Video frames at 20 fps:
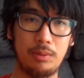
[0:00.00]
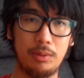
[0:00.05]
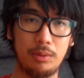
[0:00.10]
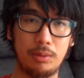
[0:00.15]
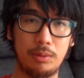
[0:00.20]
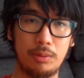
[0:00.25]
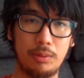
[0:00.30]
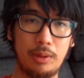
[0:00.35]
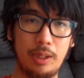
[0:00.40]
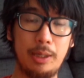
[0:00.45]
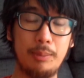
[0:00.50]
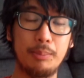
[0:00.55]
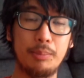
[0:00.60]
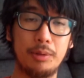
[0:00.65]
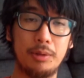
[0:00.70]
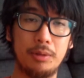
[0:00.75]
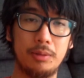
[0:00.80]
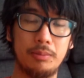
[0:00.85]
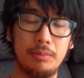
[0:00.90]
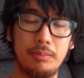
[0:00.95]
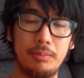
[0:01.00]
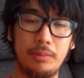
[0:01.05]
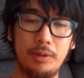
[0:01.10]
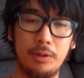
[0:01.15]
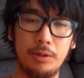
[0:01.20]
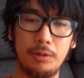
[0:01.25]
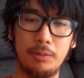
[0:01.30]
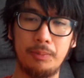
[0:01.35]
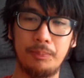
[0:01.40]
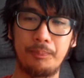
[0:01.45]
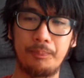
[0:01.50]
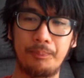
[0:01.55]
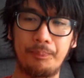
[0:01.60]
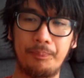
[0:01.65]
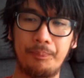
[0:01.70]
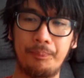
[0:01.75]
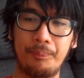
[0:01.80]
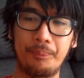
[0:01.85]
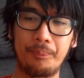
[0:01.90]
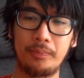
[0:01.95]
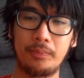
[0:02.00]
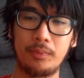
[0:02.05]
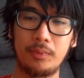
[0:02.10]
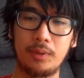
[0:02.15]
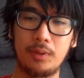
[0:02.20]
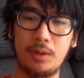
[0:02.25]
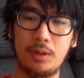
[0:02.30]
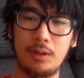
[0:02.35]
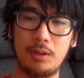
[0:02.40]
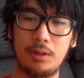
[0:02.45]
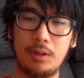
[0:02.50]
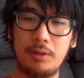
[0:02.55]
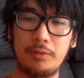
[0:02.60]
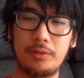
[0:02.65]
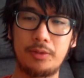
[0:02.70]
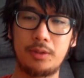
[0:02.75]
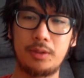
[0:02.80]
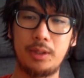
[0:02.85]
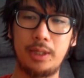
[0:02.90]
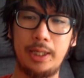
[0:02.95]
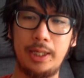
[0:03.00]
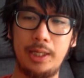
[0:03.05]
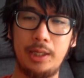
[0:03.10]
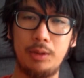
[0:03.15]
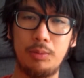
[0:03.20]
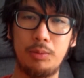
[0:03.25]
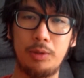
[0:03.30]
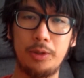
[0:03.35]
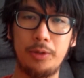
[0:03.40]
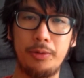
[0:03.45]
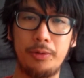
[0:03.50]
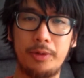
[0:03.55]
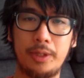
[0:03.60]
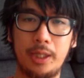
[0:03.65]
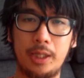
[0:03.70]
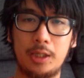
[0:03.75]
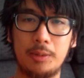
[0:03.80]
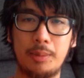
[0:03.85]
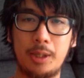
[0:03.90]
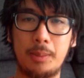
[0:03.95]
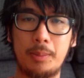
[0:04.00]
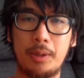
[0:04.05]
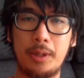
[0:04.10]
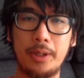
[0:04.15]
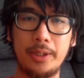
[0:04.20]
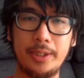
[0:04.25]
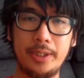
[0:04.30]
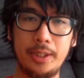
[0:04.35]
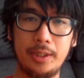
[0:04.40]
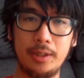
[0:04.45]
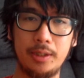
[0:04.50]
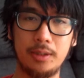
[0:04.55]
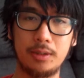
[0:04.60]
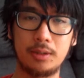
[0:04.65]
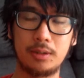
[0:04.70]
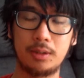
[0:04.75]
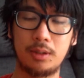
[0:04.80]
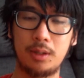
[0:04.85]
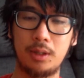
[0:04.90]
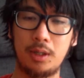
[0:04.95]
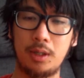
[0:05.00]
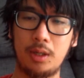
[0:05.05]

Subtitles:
your input, you know. I'd love to hear what you think about my ideas.